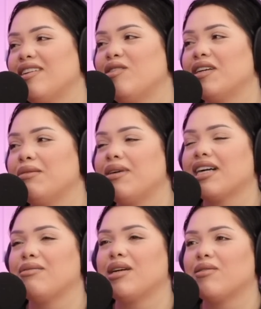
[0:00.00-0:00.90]
You know, looking
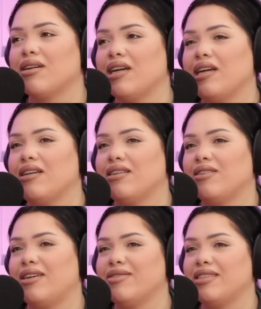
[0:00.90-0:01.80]
back, I'm like, okay, you
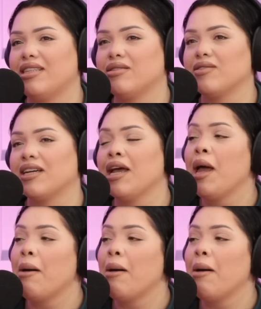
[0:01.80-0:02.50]
know, obviously that wasn't okay.